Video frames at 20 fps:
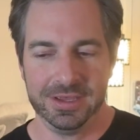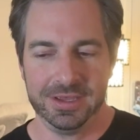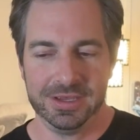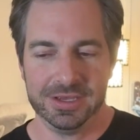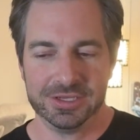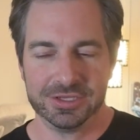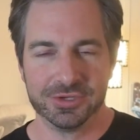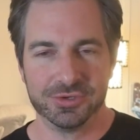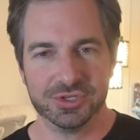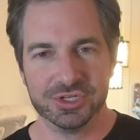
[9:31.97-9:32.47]

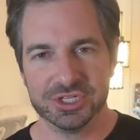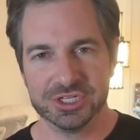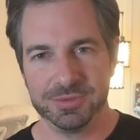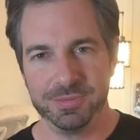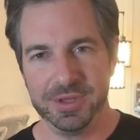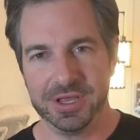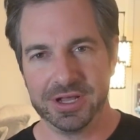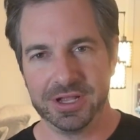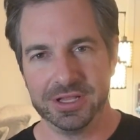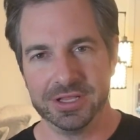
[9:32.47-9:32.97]
So just to
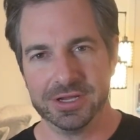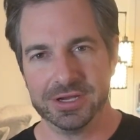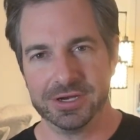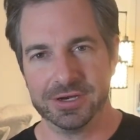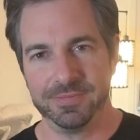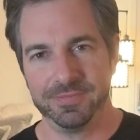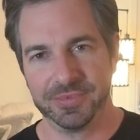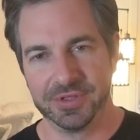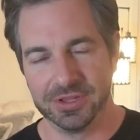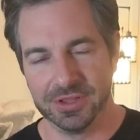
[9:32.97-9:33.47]
be
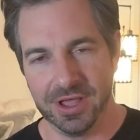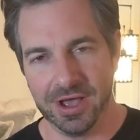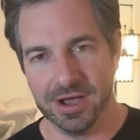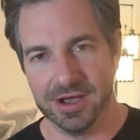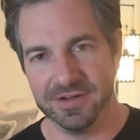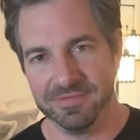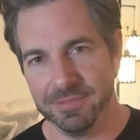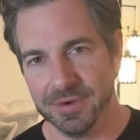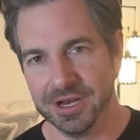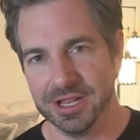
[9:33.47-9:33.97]
clear, the
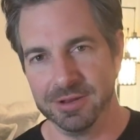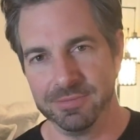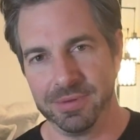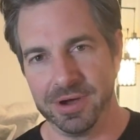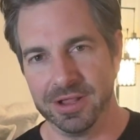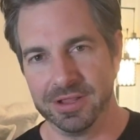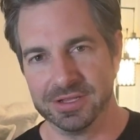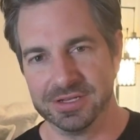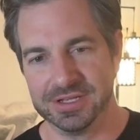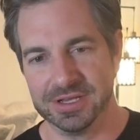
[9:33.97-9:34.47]
law of money in
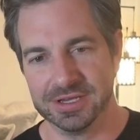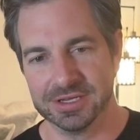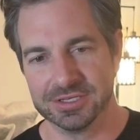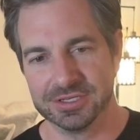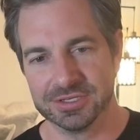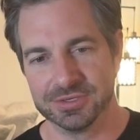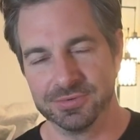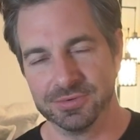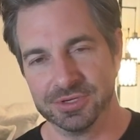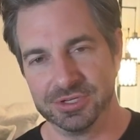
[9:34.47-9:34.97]

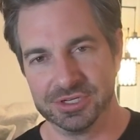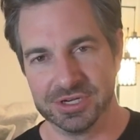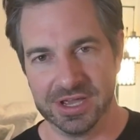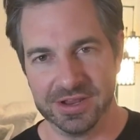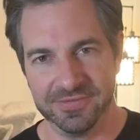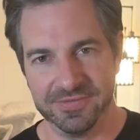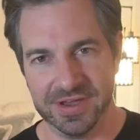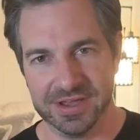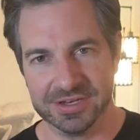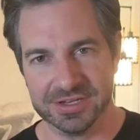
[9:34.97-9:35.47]
politics, which I
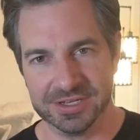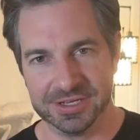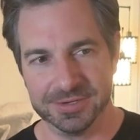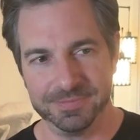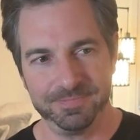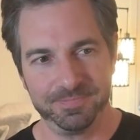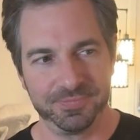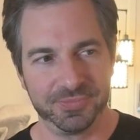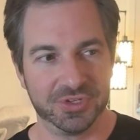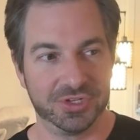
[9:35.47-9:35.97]

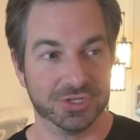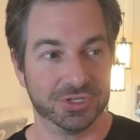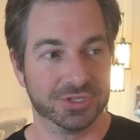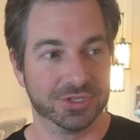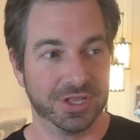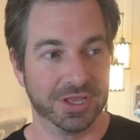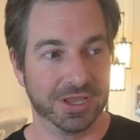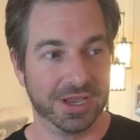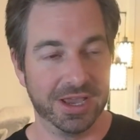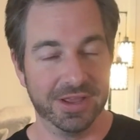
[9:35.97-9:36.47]
invented, just
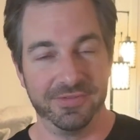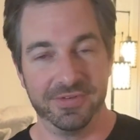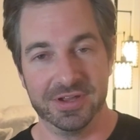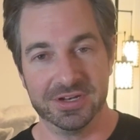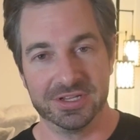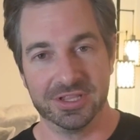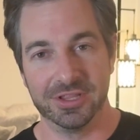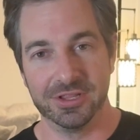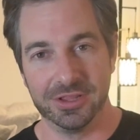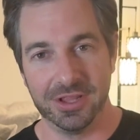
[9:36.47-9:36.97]
like I
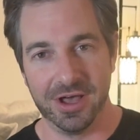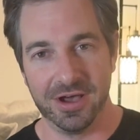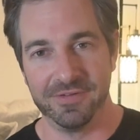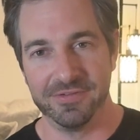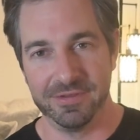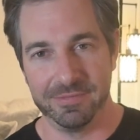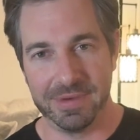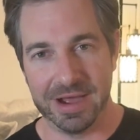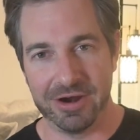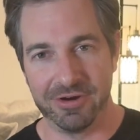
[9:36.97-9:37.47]
invented the law
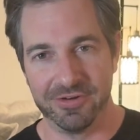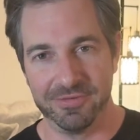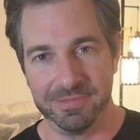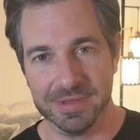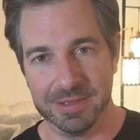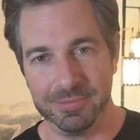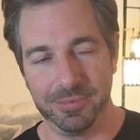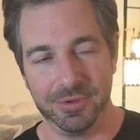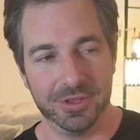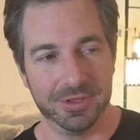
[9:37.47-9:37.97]
of the power of
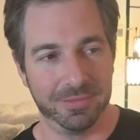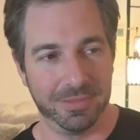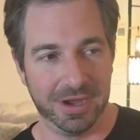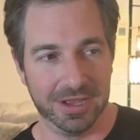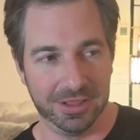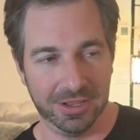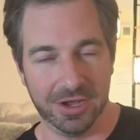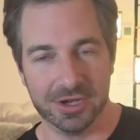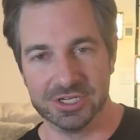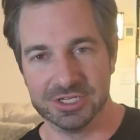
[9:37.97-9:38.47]
people in my
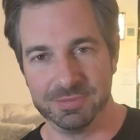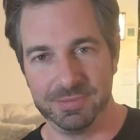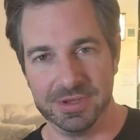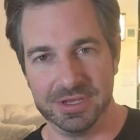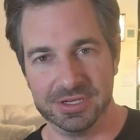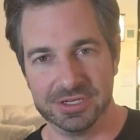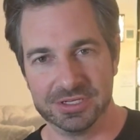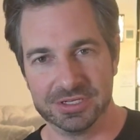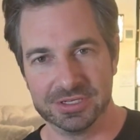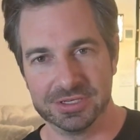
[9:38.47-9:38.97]
launch
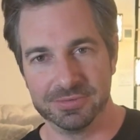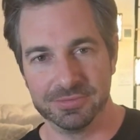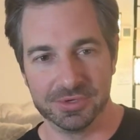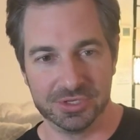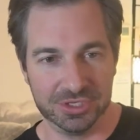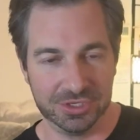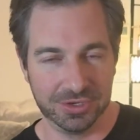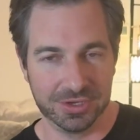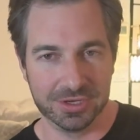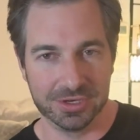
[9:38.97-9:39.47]
speech,
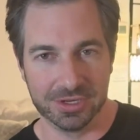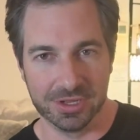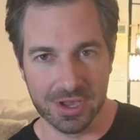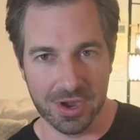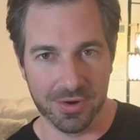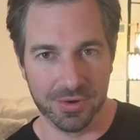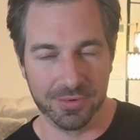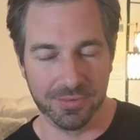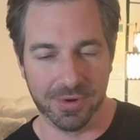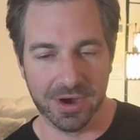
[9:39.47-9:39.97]
which you can
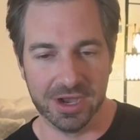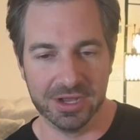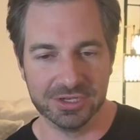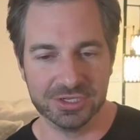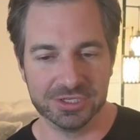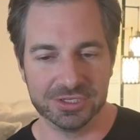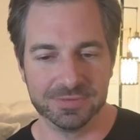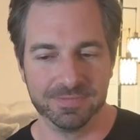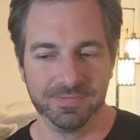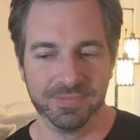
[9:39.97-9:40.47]
go and watch.